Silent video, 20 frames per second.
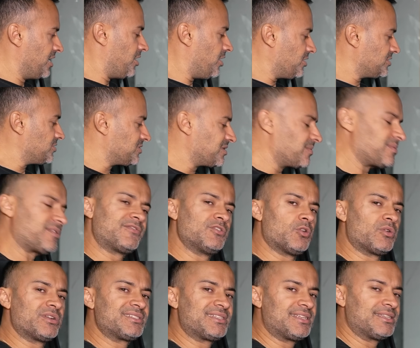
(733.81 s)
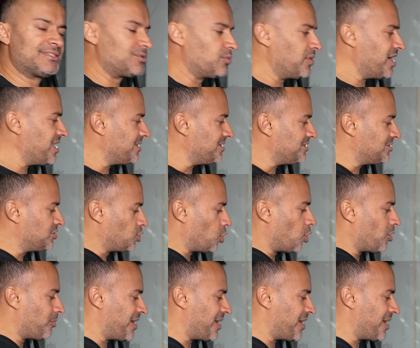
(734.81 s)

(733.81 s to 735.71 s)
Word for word: Also, something I've noticed is the way these door